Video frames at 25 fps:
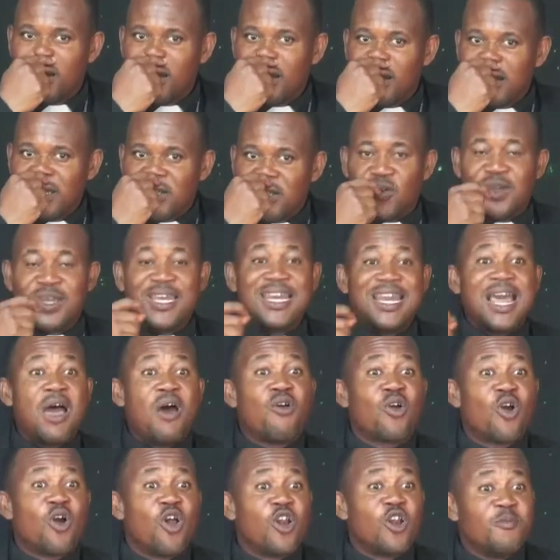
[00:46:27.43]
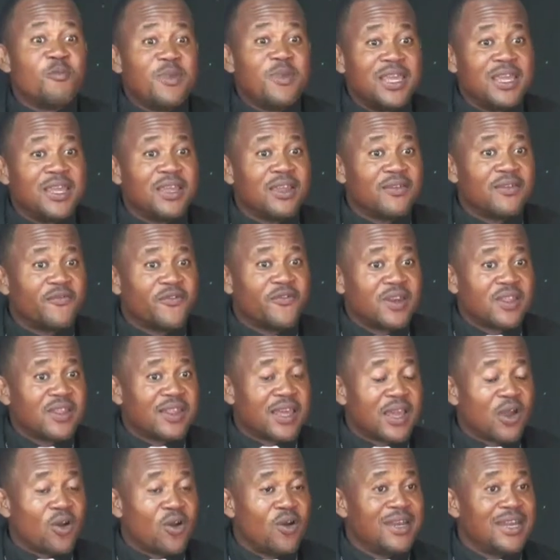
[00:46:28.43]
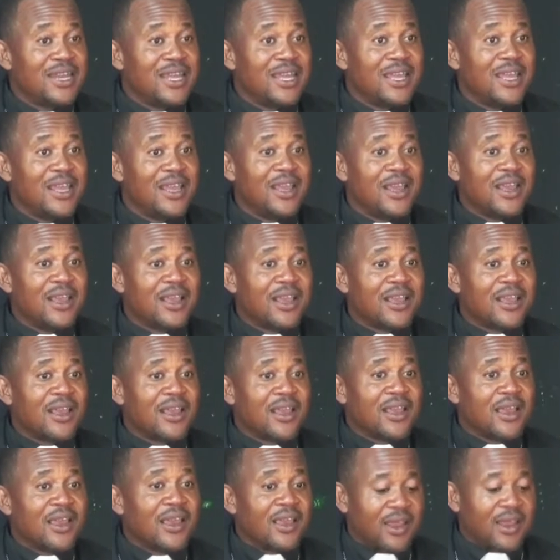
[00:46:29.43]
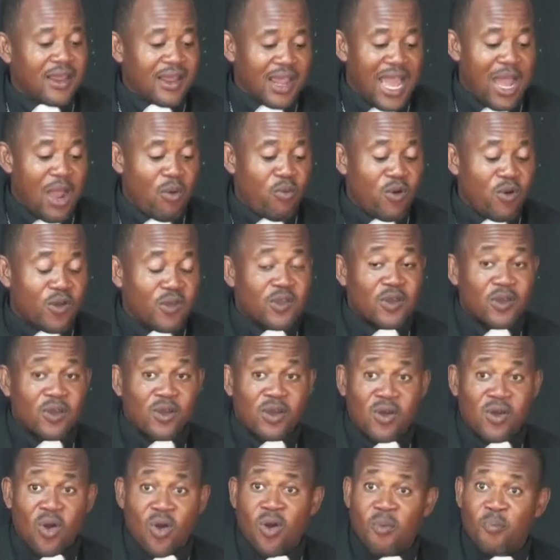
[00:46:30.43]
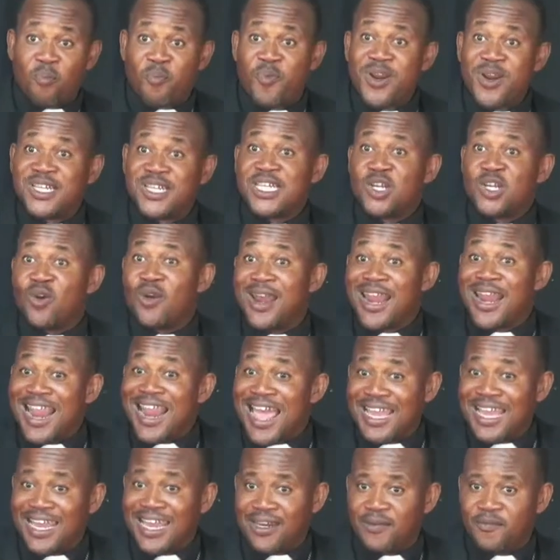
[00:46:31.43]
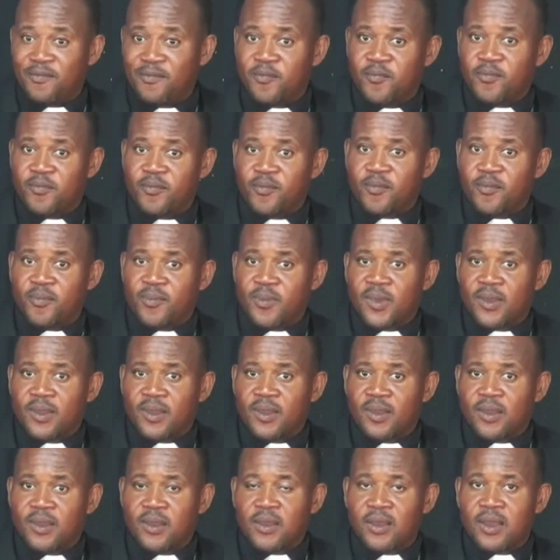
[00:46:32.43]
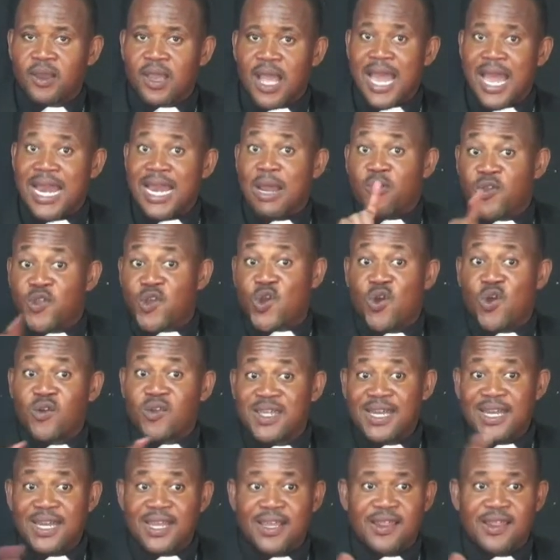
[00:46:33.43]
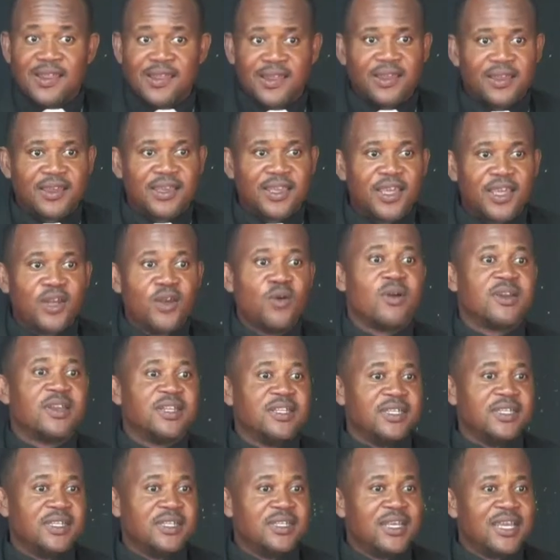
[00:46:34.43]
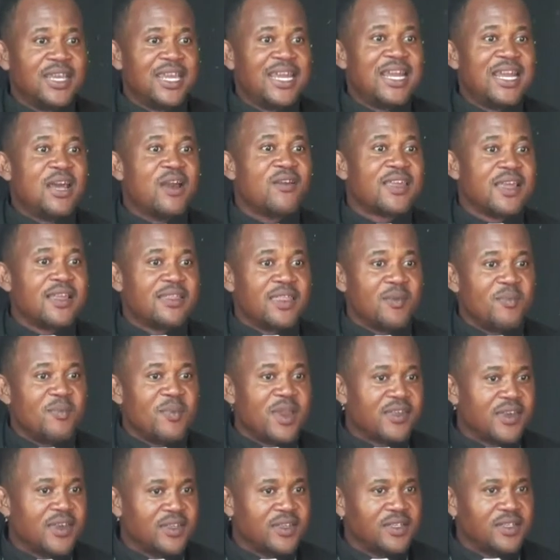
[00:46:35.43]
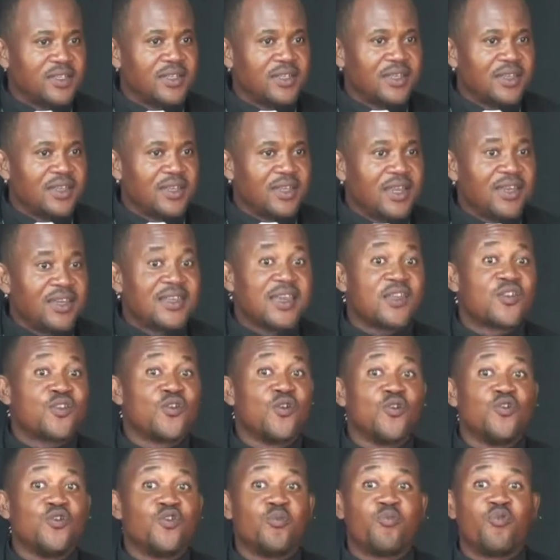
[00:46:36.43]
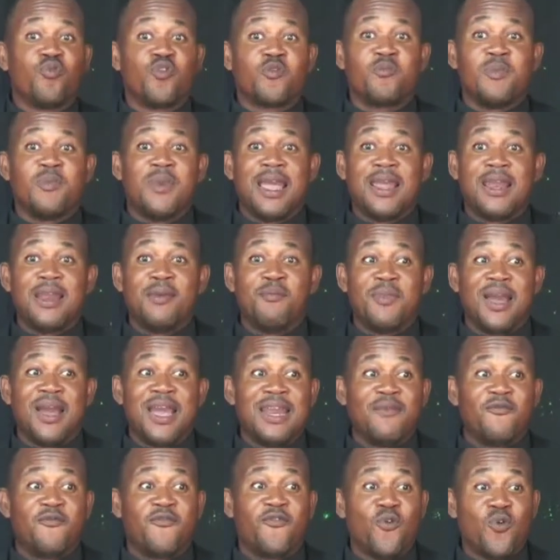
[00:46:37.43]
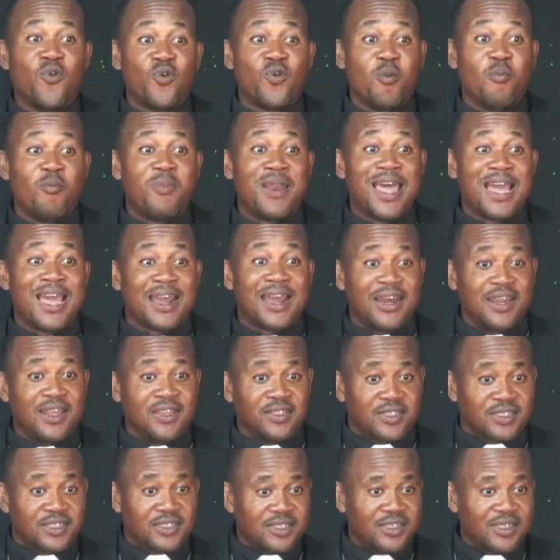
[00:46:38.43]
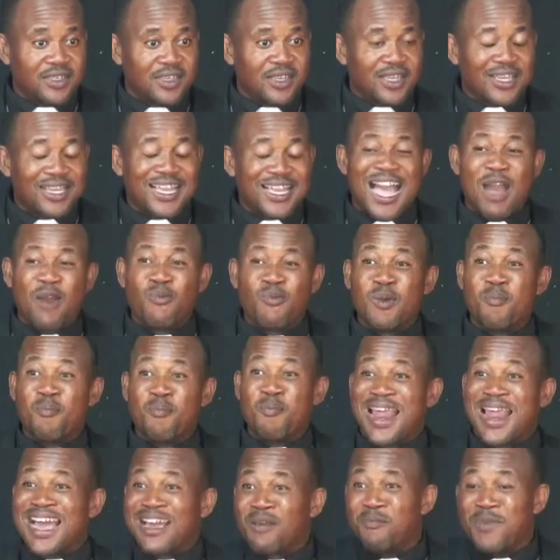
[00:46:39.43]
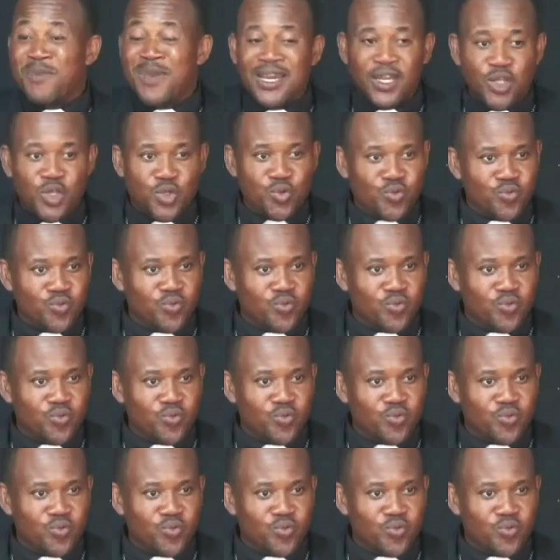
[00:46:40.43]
So he now called me the second day. I was preaching online and I was cutting it. You know what he did? He now sent a message. He So you put my, my phone on blacklist. I will blackmail you.